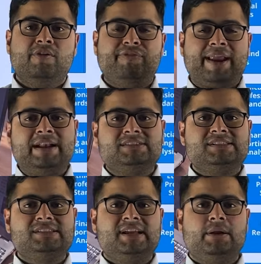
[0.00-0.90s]

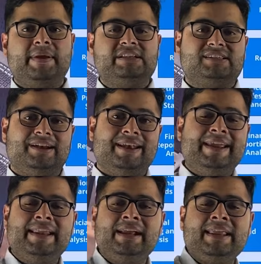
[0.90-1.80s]
Financial statements,
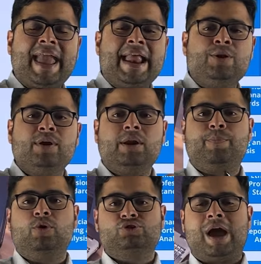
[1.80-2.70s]
reading the annual
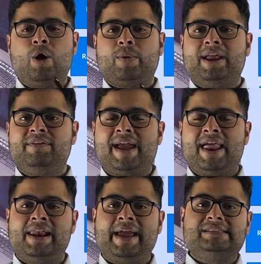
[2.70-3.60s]
reports, how can we
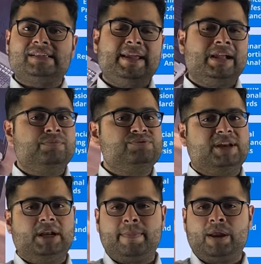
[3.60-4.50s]
analyze income
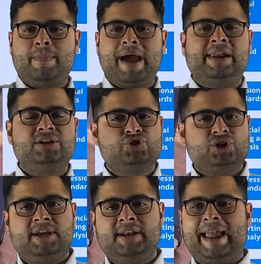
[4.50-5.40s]
statement, balance
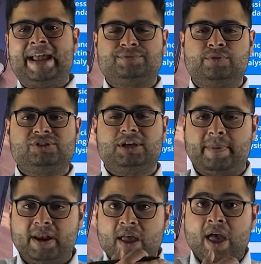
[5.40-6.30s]
sheet, cash flow
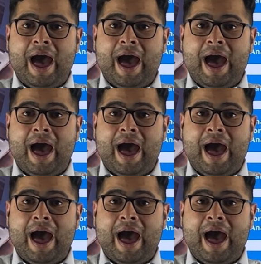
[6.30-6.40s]
statement?